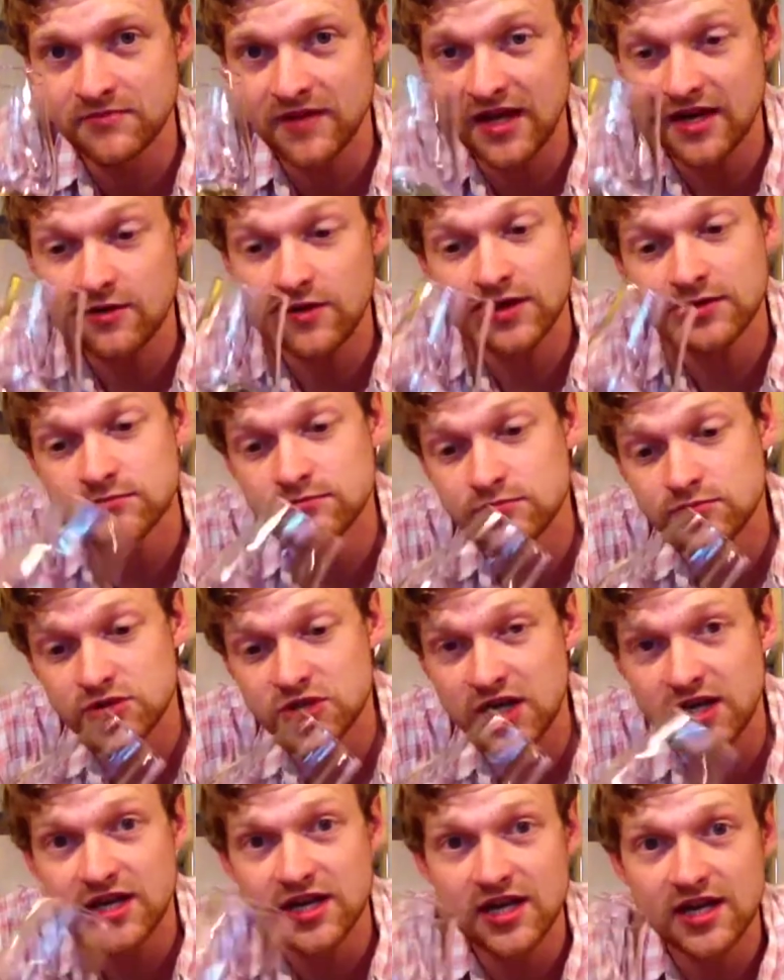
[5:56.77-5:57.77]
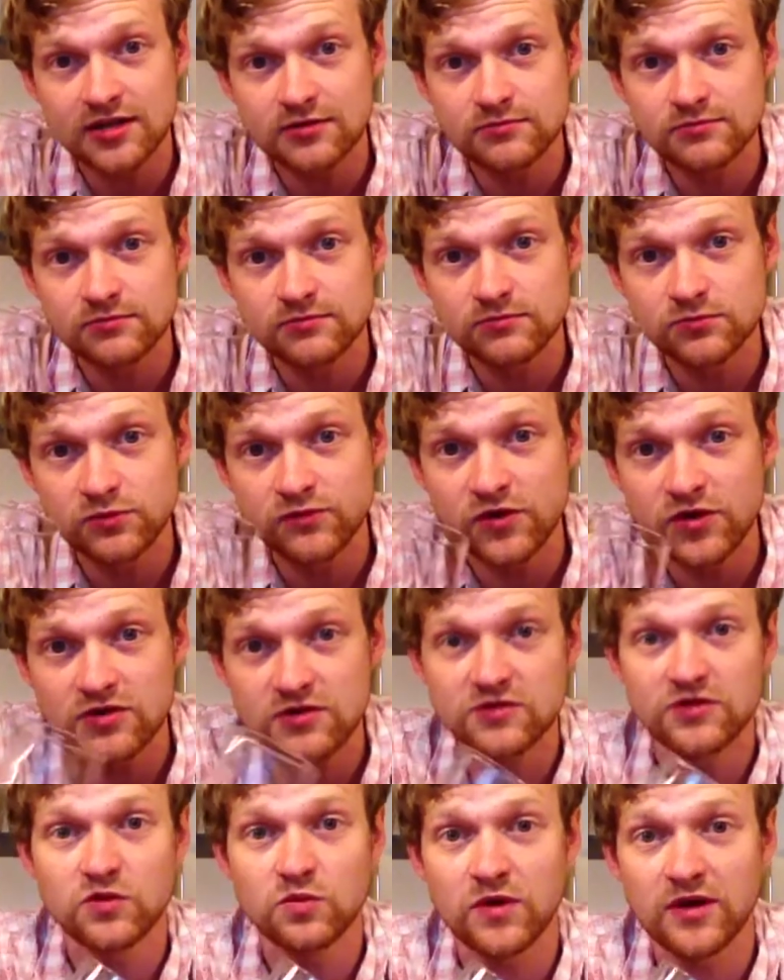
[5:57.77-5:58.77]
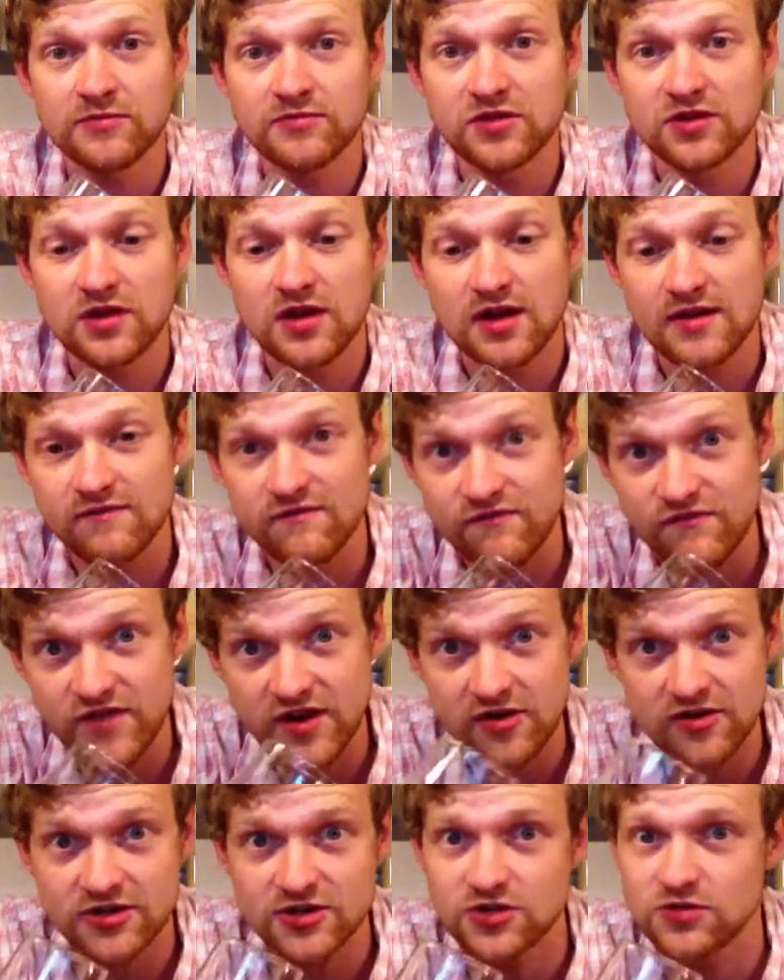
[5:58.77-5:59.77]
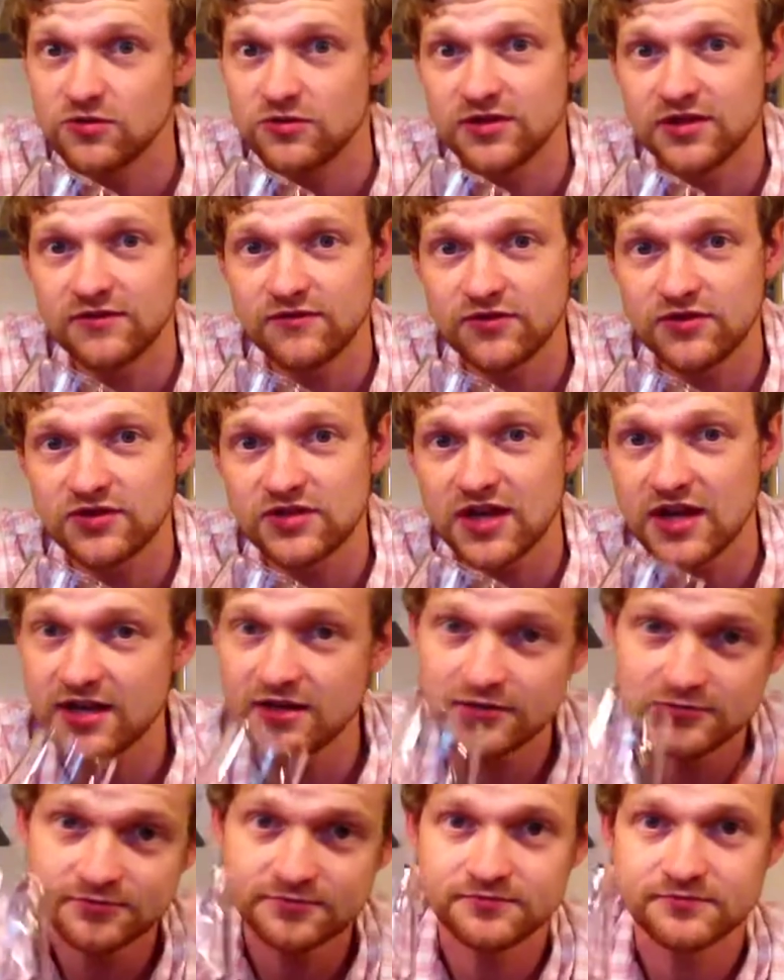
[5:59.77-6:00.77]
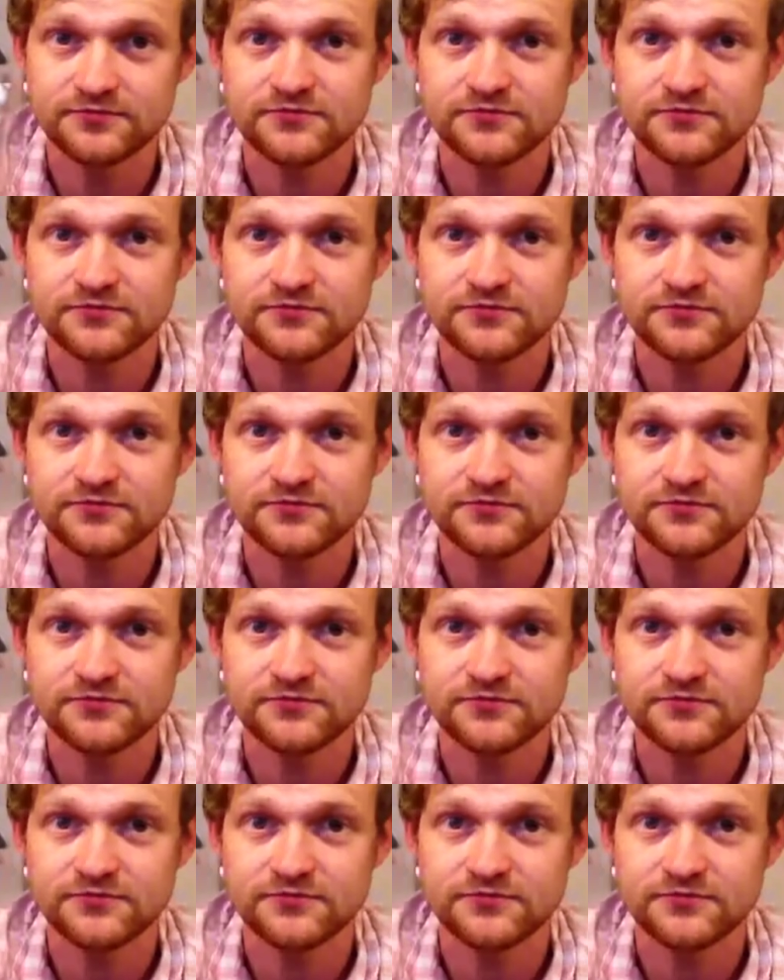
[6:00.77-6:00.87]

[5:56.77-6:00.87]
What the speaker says: Anyway, check it out. We've got it on the website very shortly for sale.